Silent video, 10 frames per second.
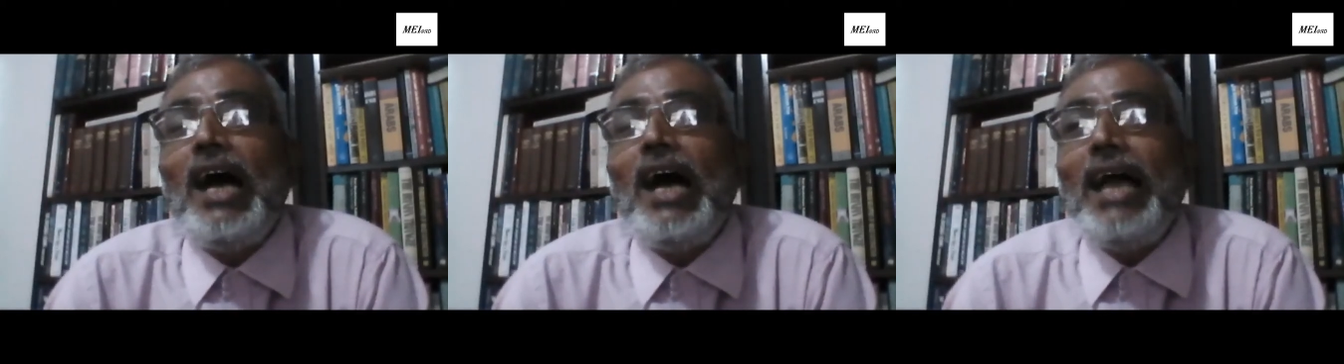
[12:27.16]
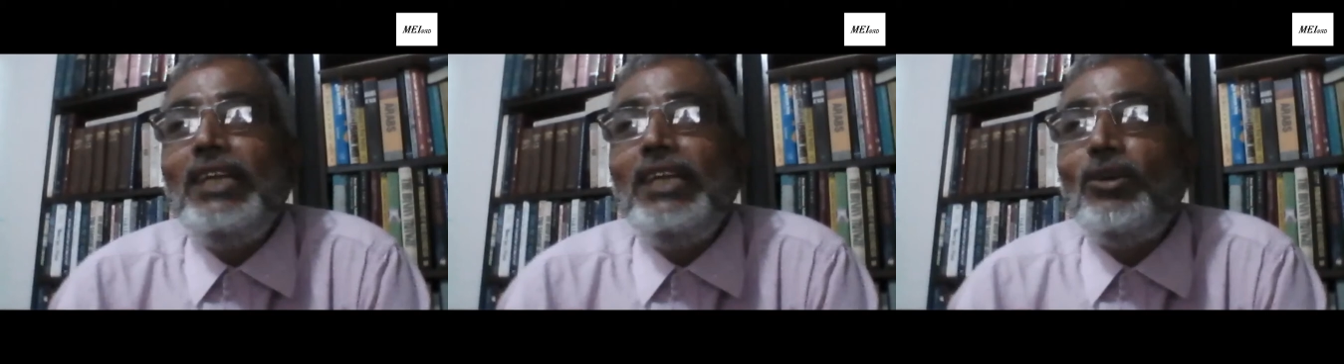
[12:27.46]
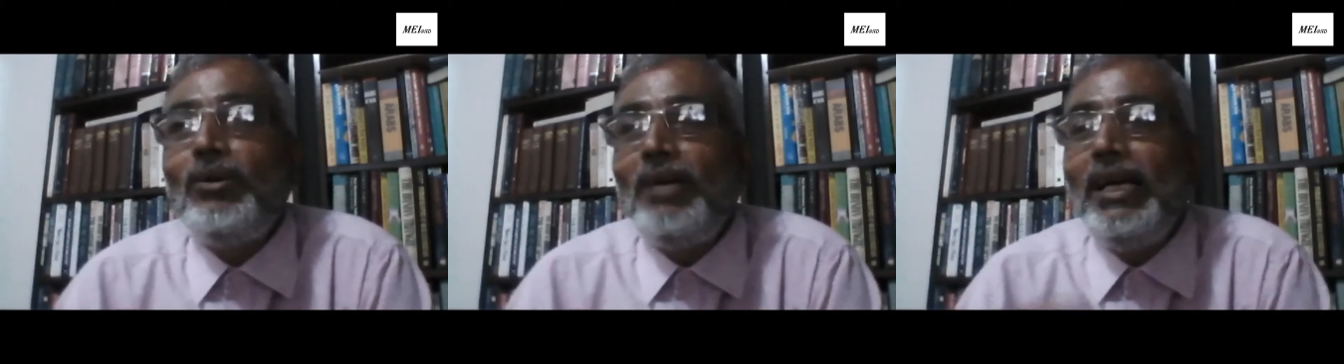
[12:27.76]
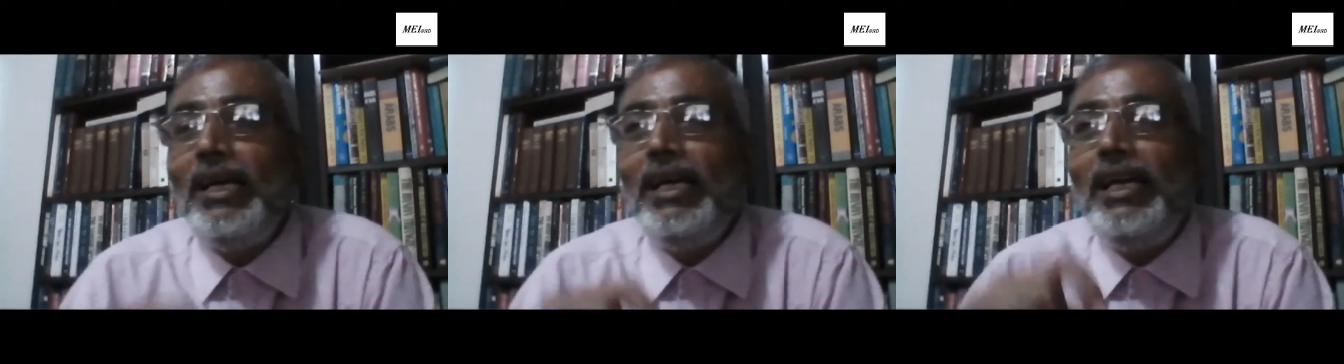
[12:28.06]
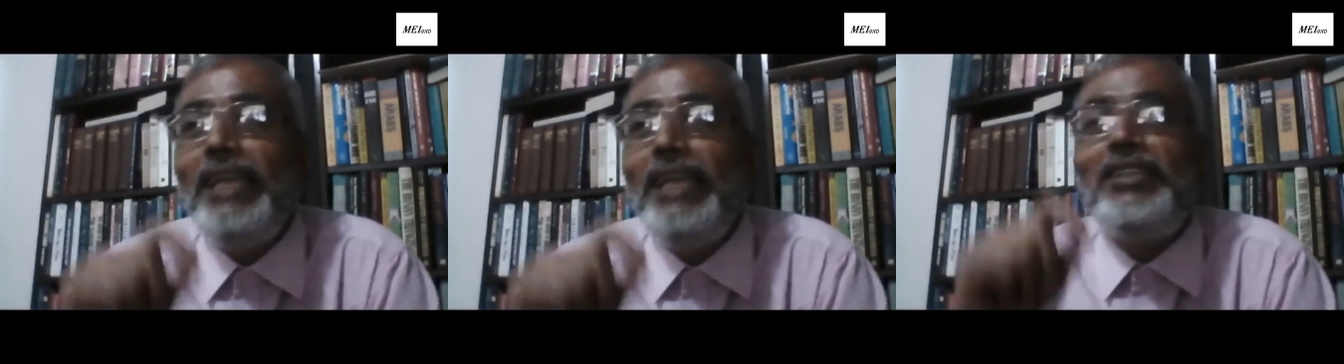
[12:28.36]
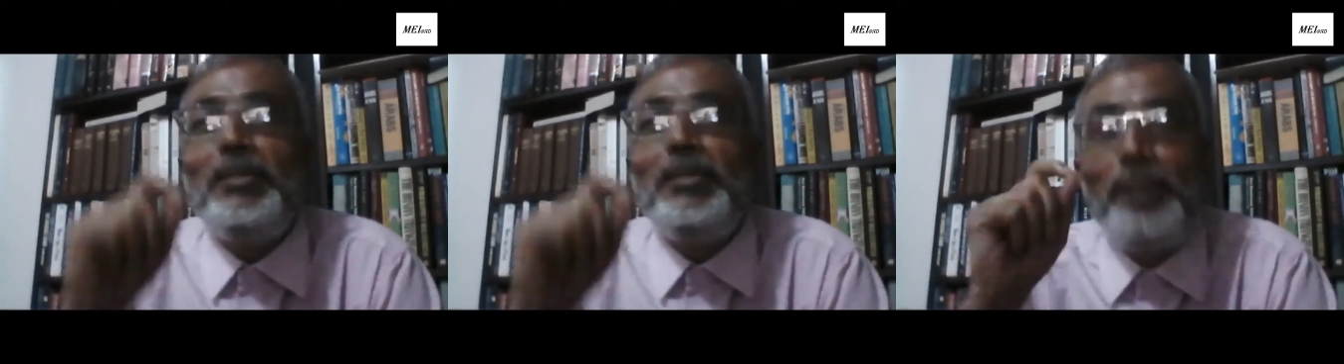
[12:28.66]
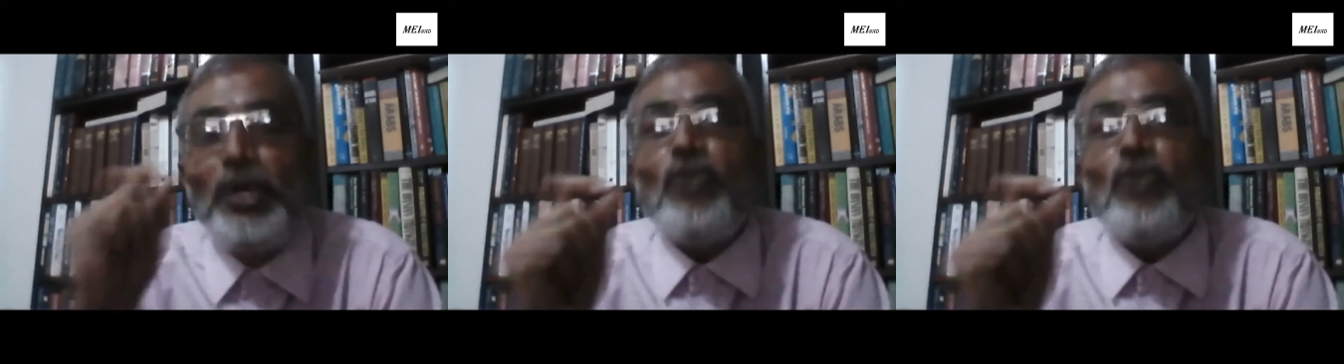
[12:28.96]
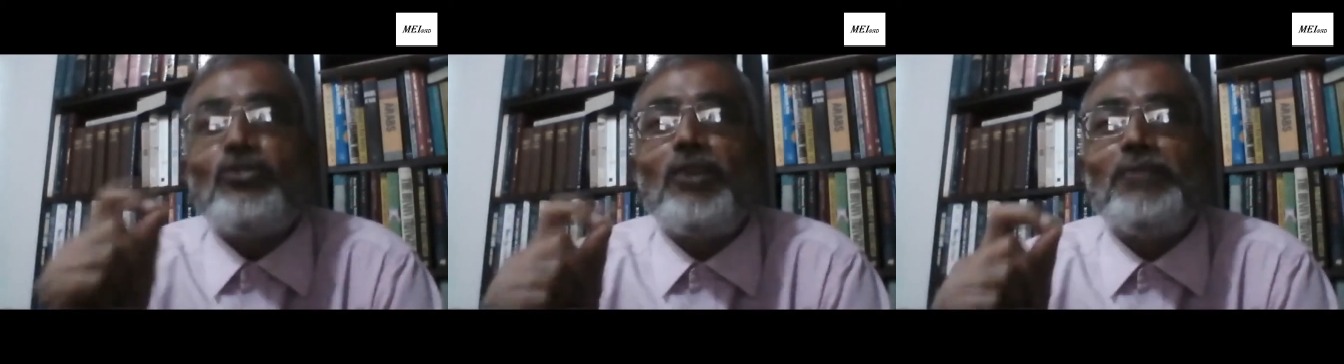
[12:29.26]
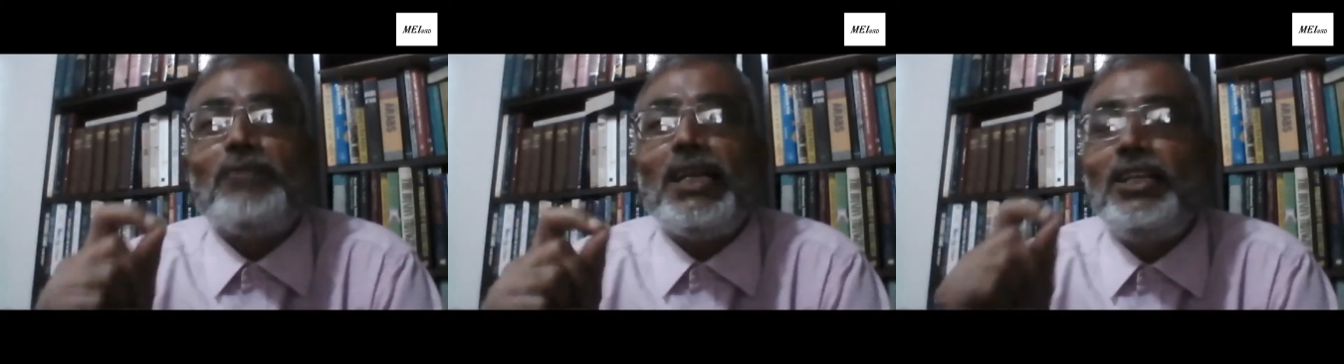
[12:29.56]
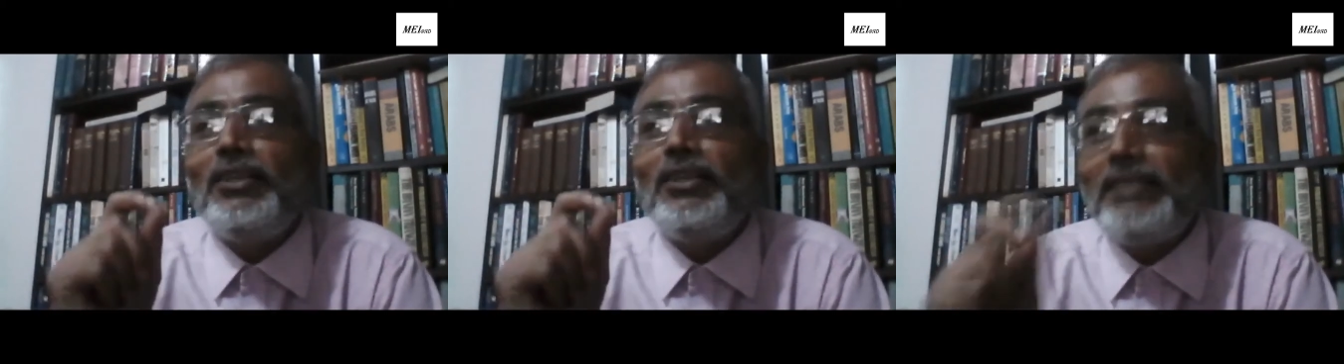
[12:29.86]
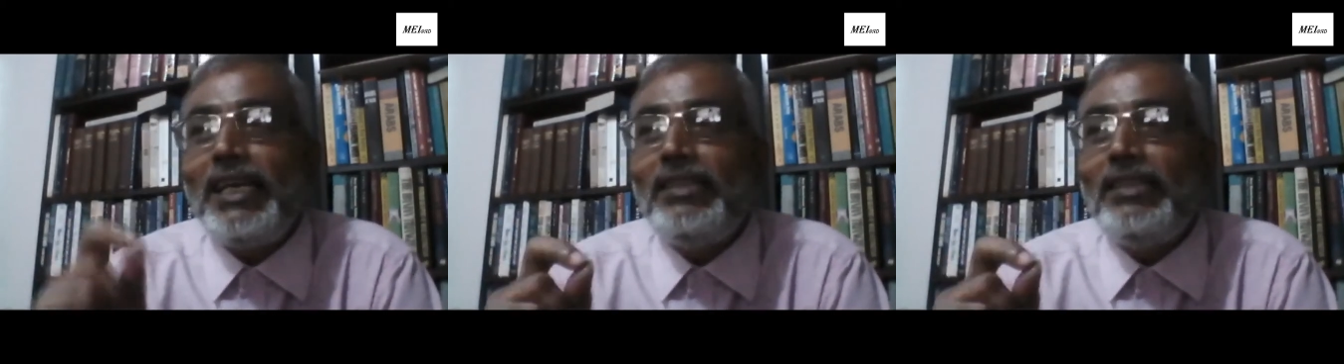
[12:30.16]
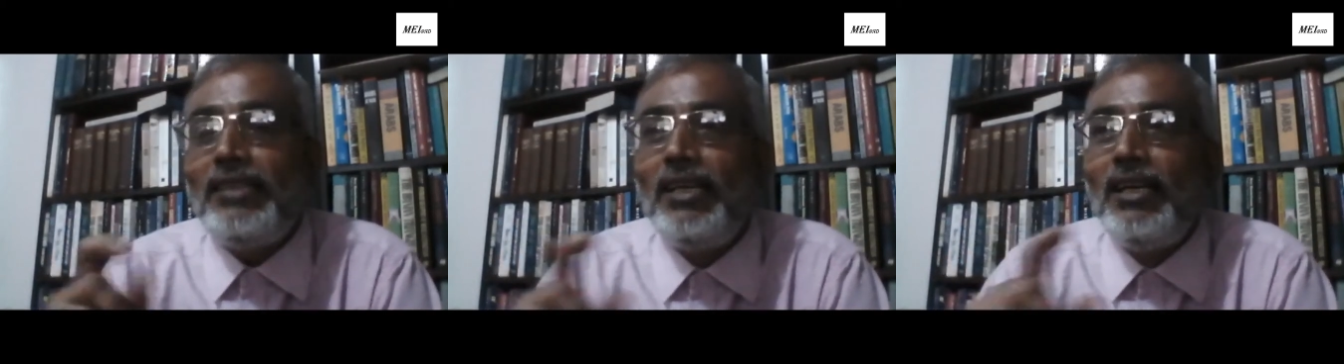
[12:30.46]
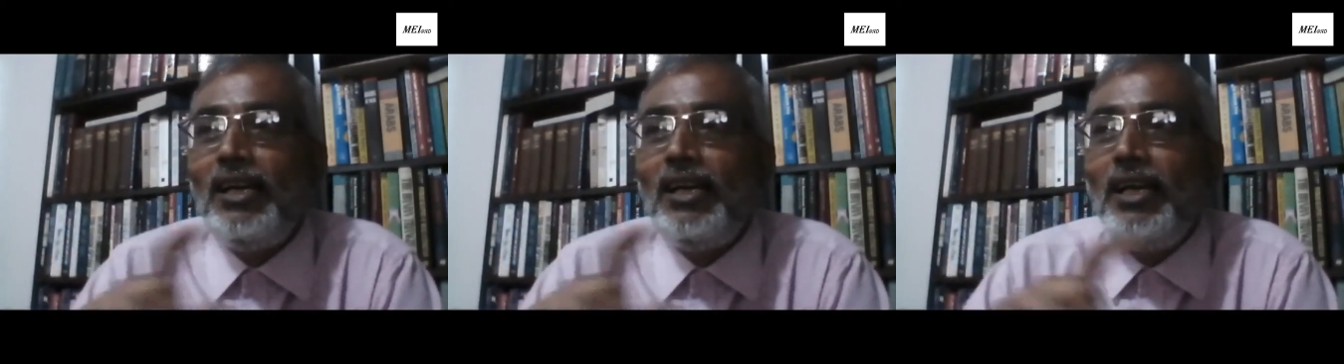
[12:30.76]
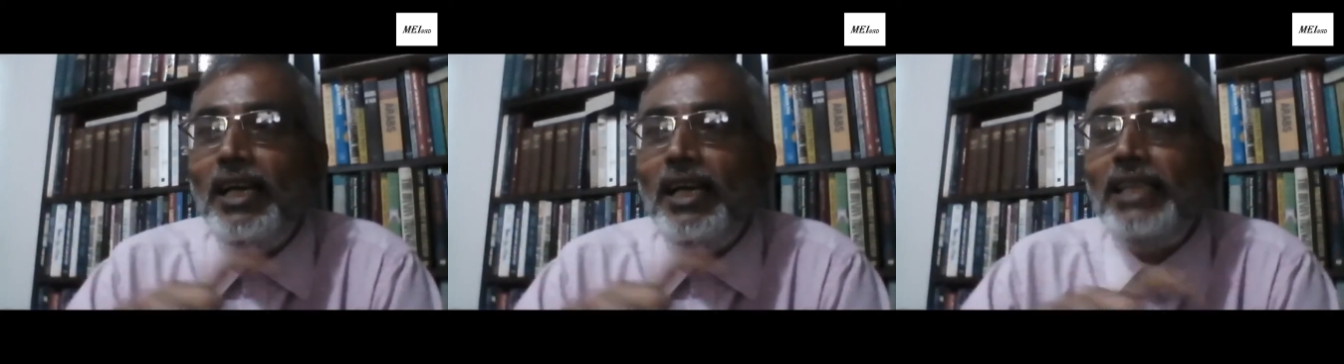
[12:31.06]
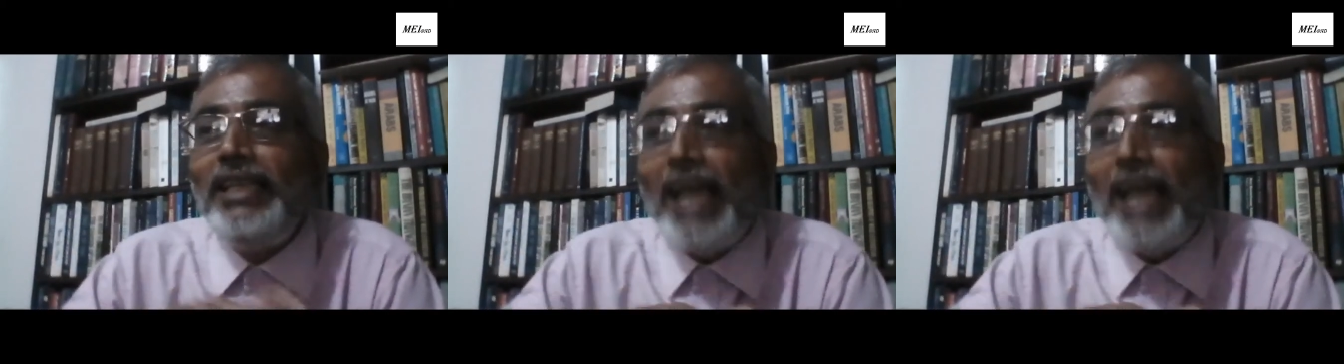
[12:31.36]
And you know, is it because of that, in the sense, in the